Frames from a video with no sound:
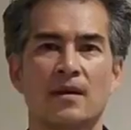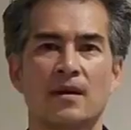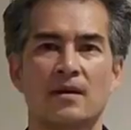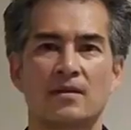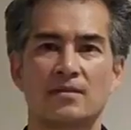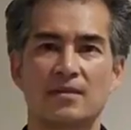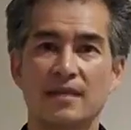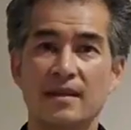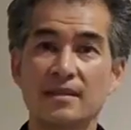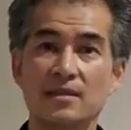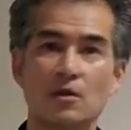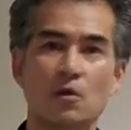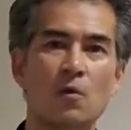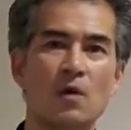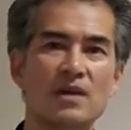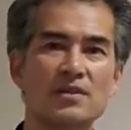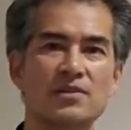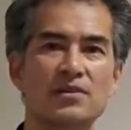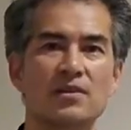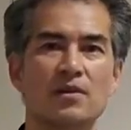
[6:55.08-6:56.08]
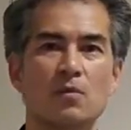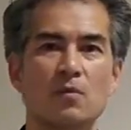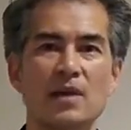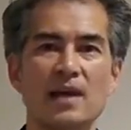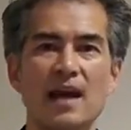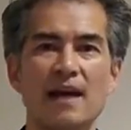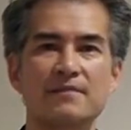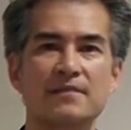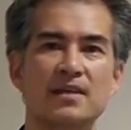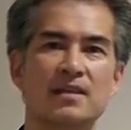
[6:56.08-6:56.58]
And so that's a question that
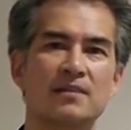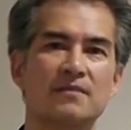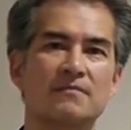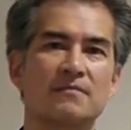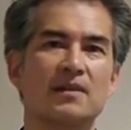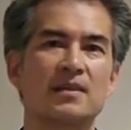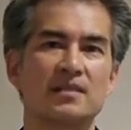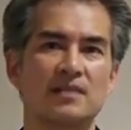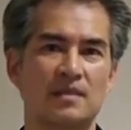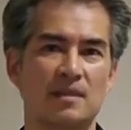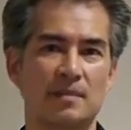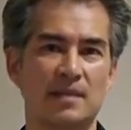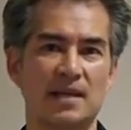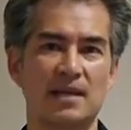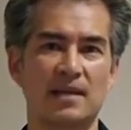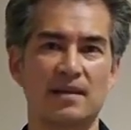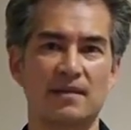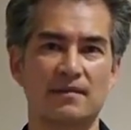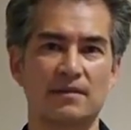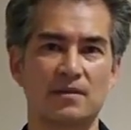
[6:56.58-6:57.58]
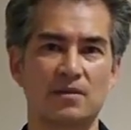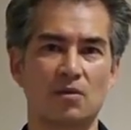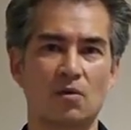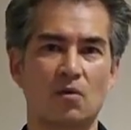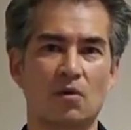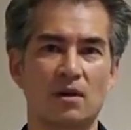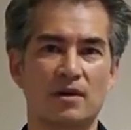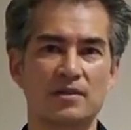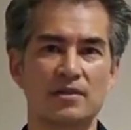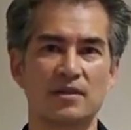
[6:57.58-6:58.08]
we have to confront at the beginning of this
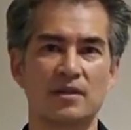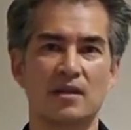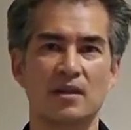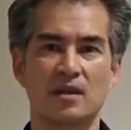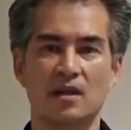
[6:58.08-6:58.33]
course.